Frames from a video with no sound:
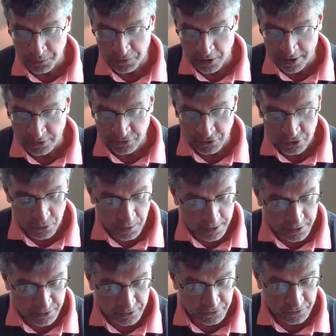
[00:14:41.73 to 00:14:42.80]
with like
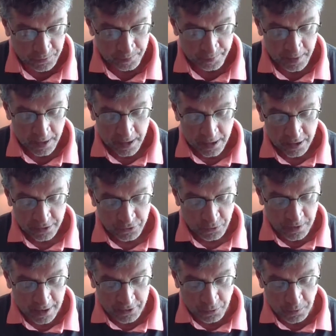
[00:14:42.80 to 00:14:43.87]
situations,
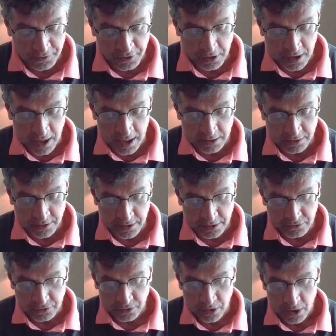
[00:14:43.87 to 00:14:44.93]
together with their
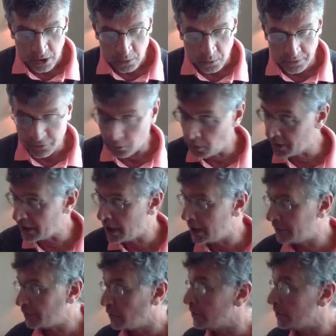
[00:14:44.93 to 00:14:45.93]
colleagues, was organized